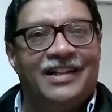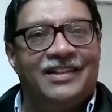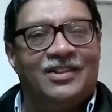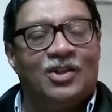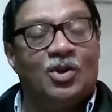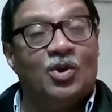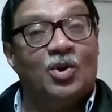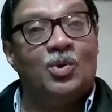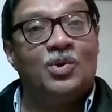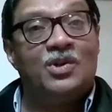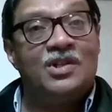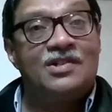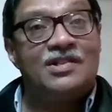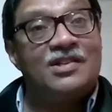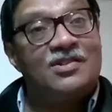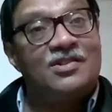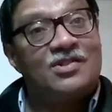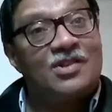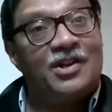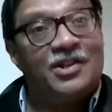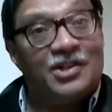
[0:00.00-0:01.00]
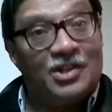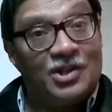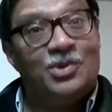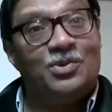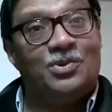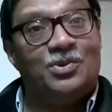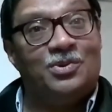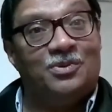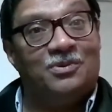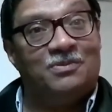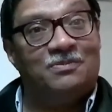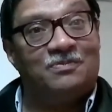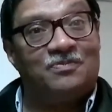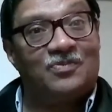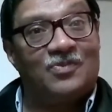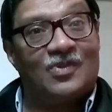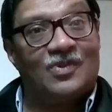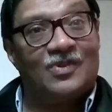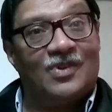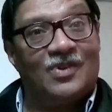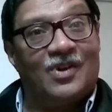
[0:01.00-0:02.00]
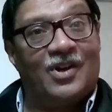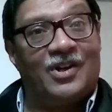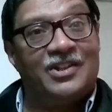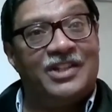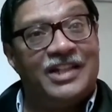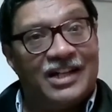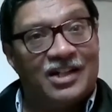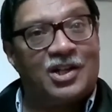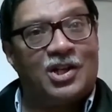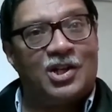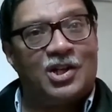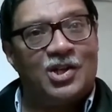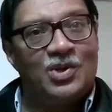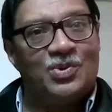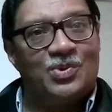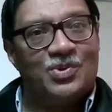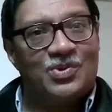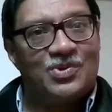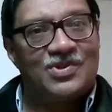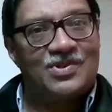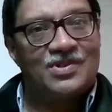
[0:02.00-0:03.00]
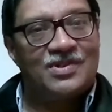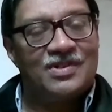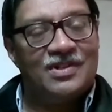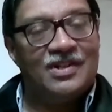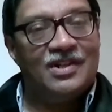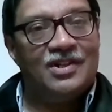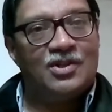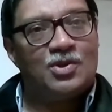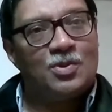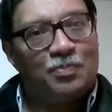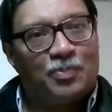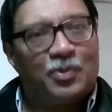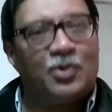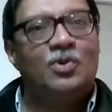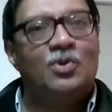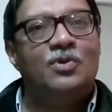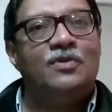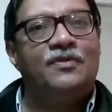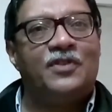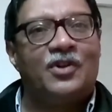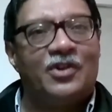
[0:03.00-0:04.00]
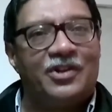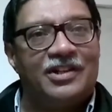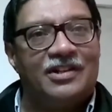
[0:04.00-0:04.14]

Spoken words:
the onus is on you, on the accused, to prove your